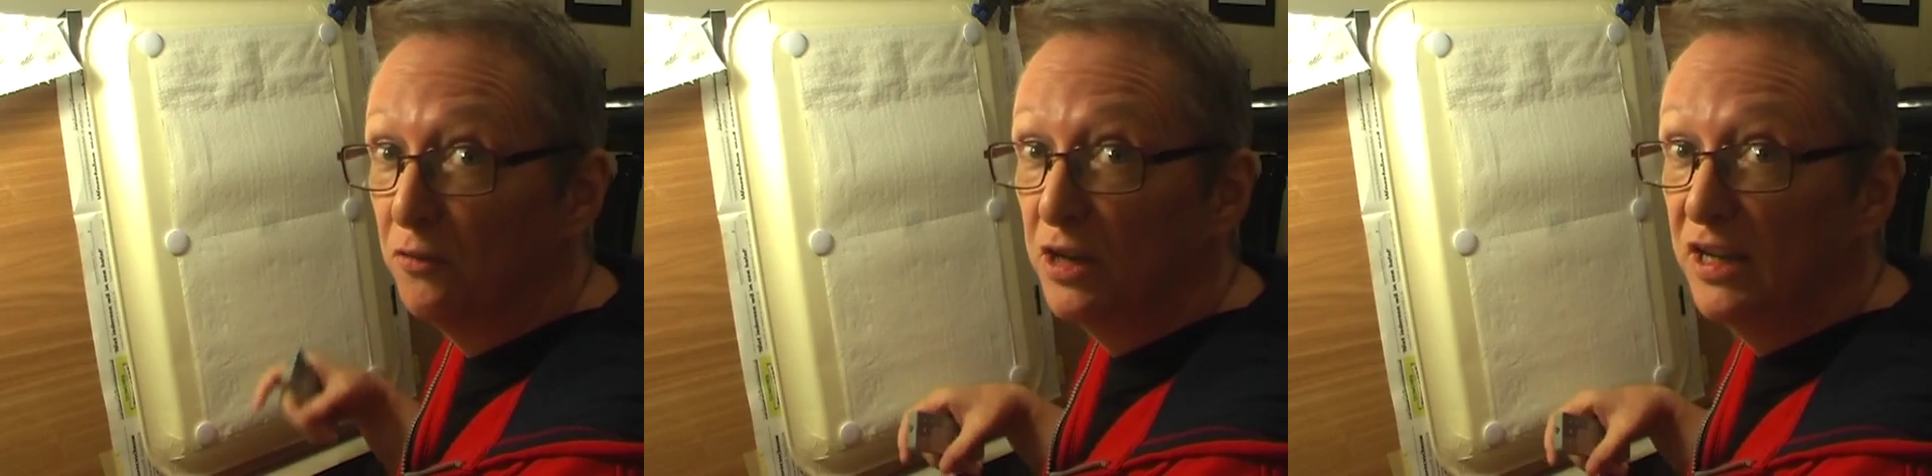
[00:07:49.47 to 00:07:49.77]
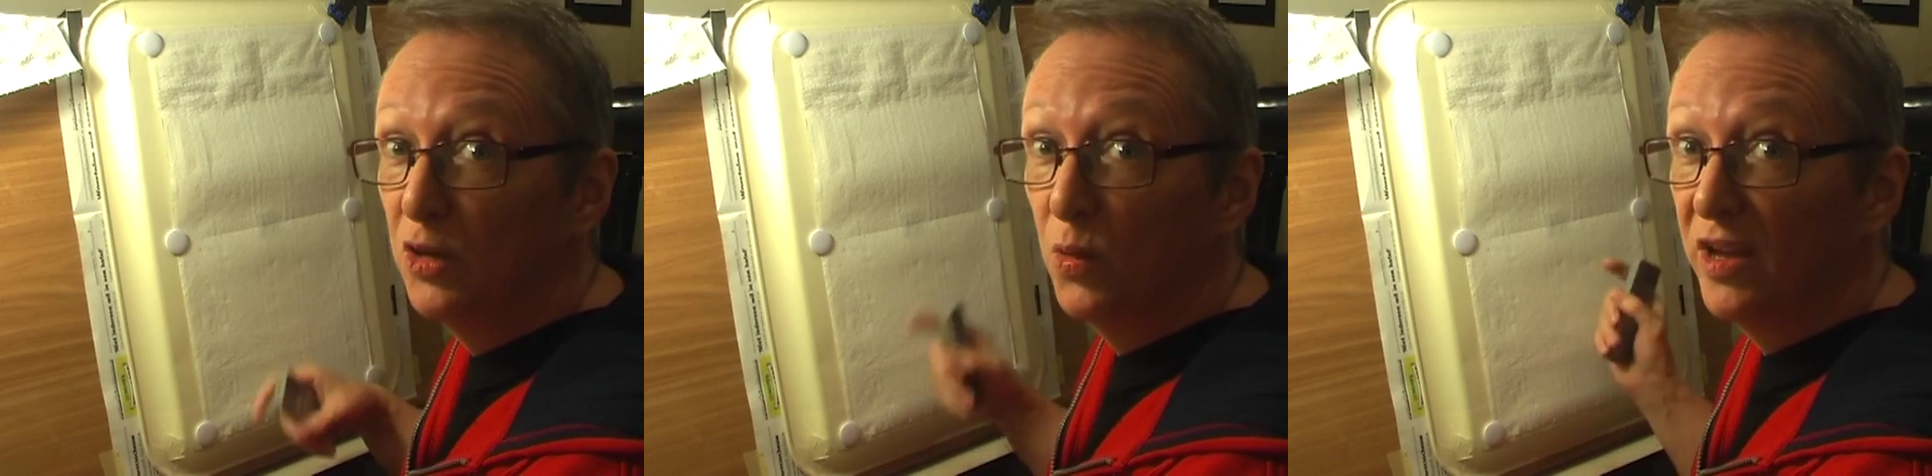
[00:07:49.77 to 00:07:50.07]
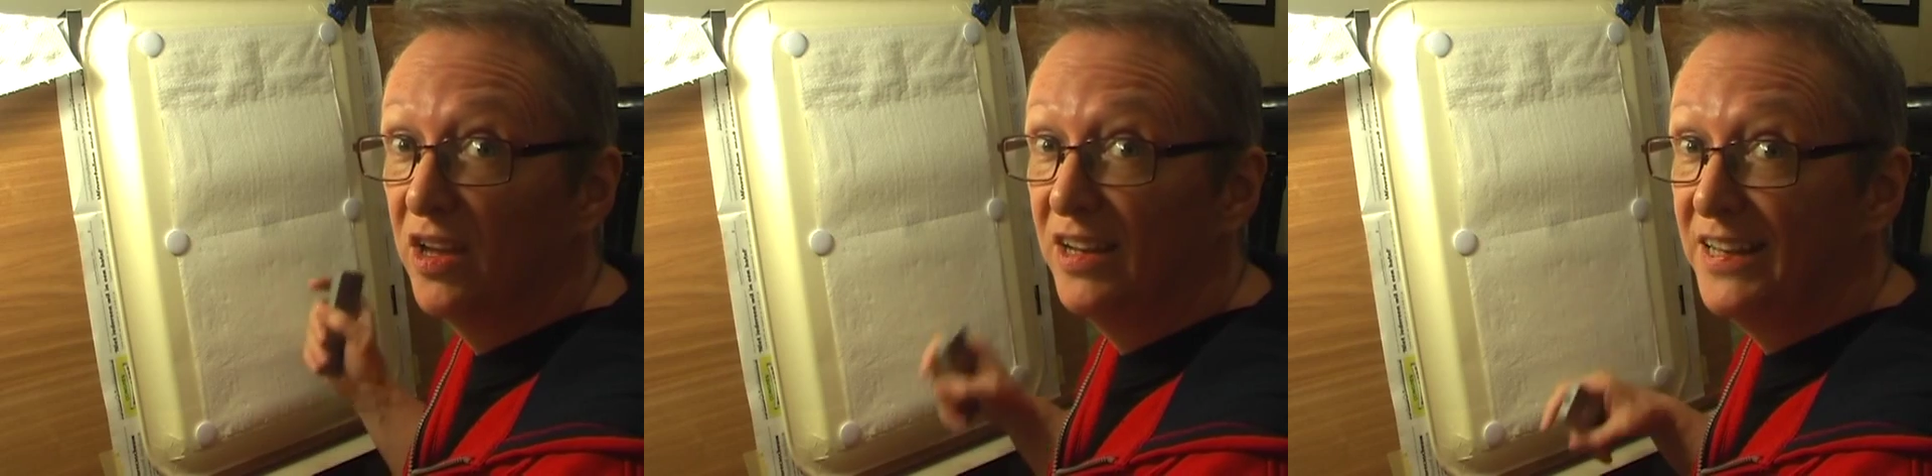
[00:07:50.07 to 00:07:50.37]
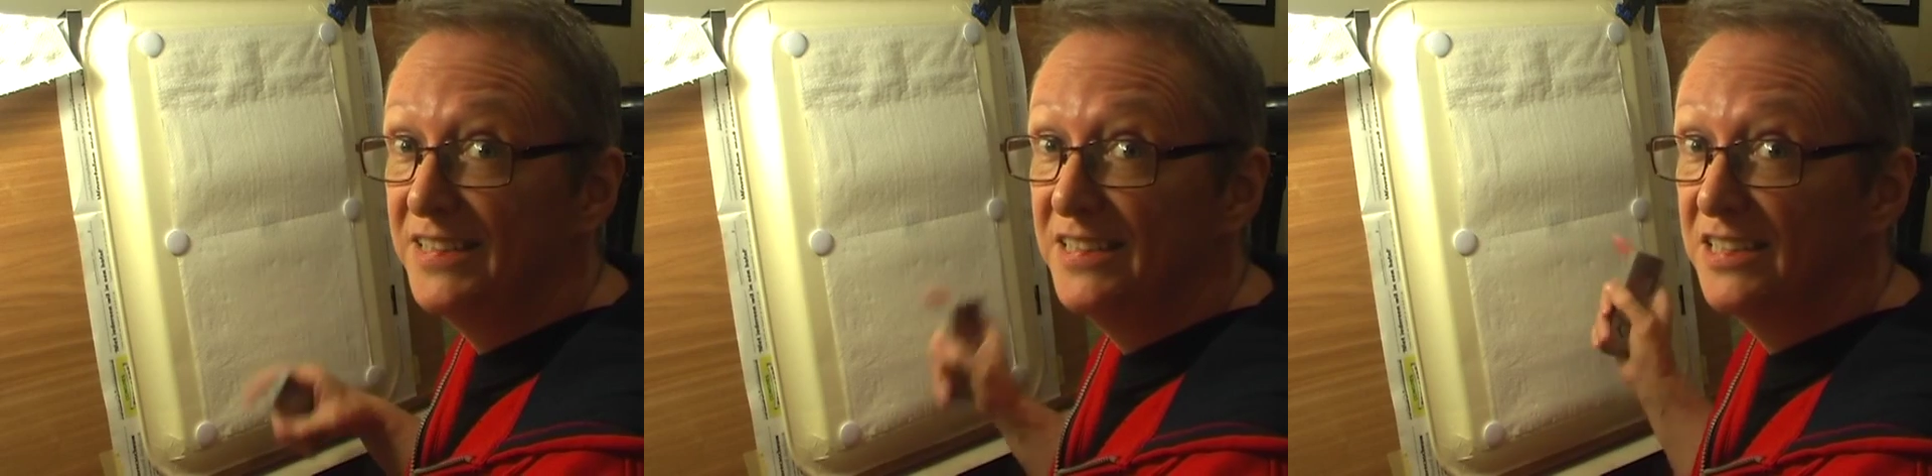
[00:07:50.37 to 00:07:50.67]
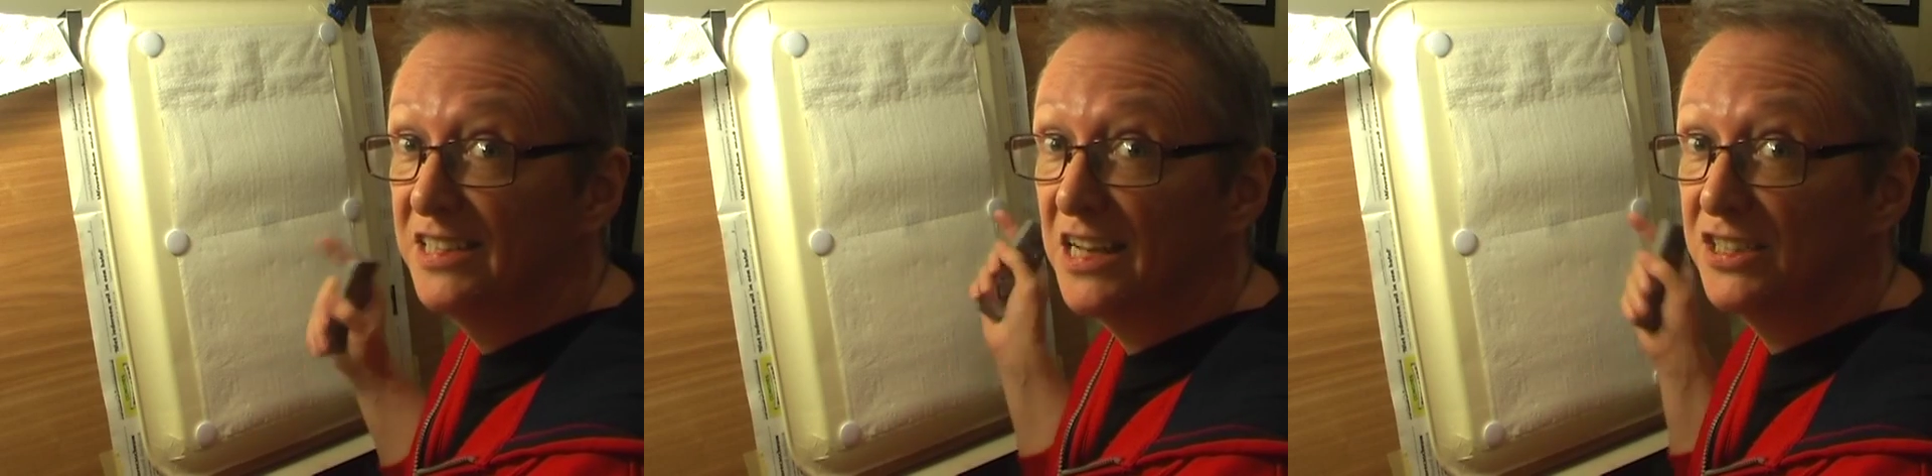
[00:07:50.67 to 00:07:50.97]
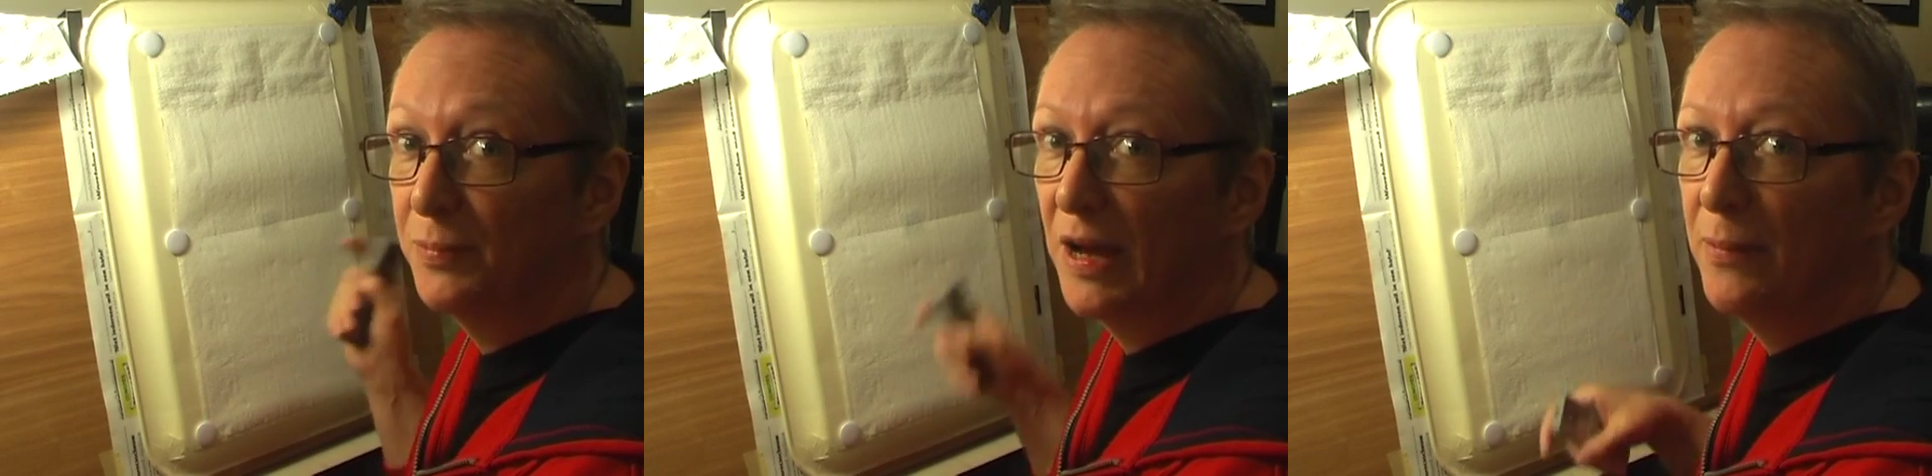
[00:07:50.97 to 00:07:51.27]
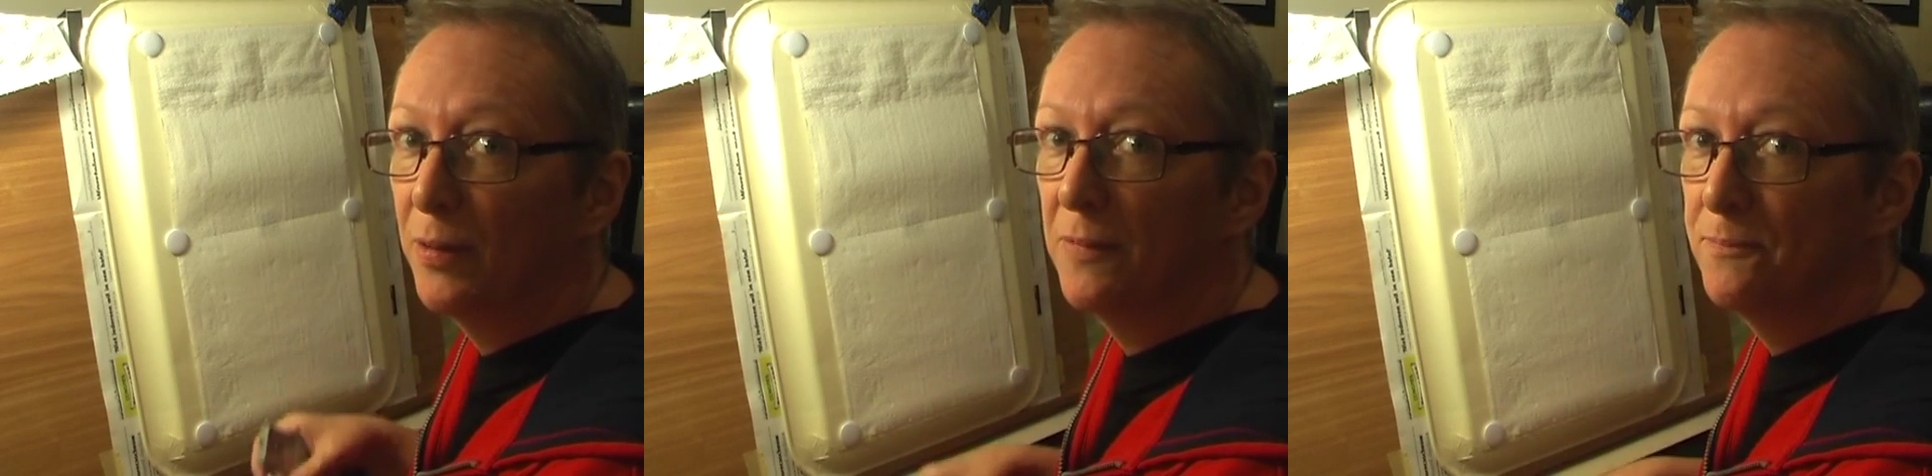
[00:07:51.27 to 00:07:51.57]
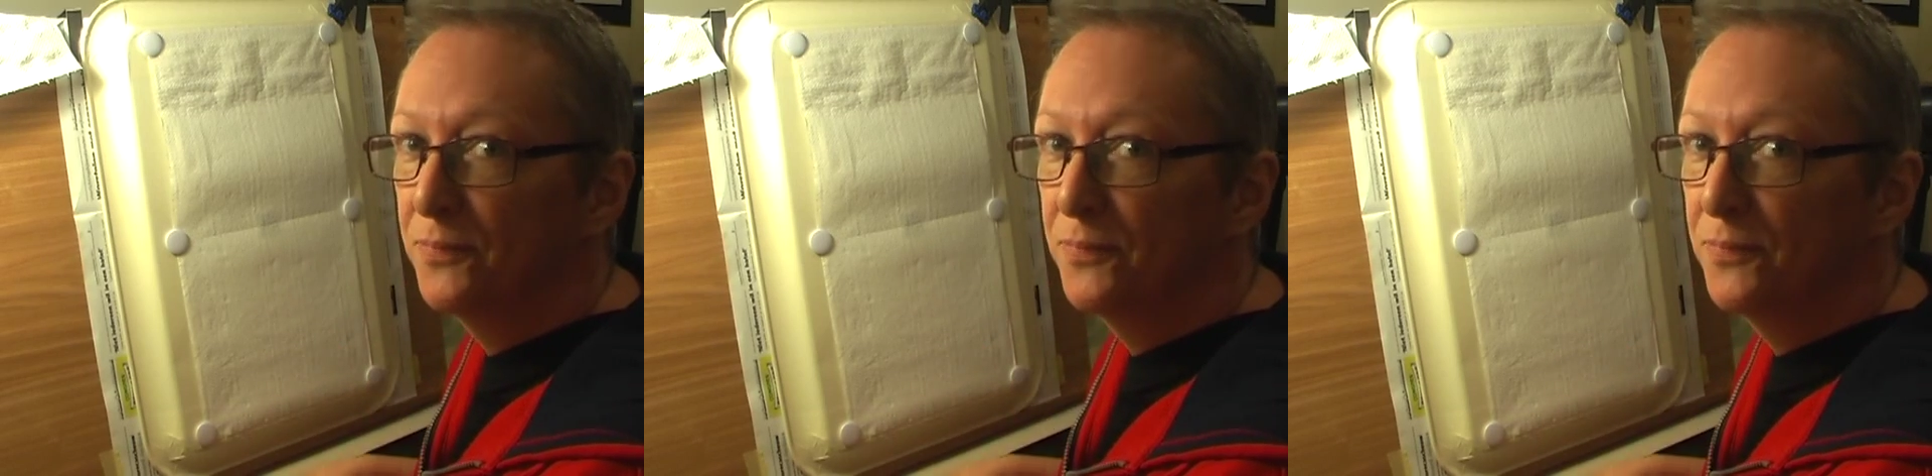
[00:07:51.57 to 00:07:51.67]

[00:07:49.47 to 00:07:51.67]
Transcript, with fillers: really quick and easy to change the paper.